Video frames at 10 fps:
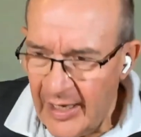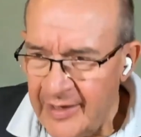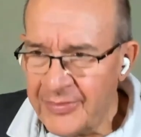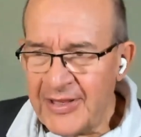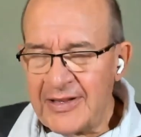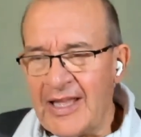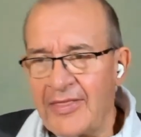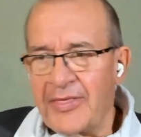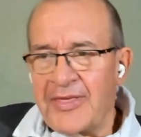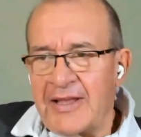And I think the
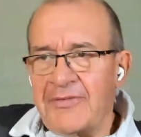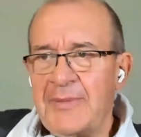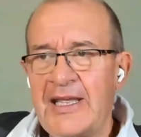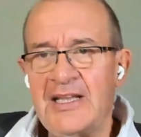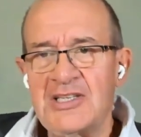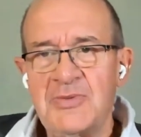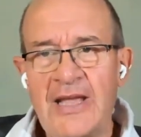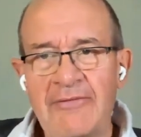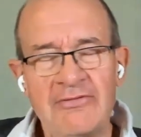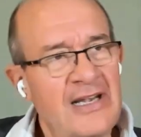other thing for me, because we haven't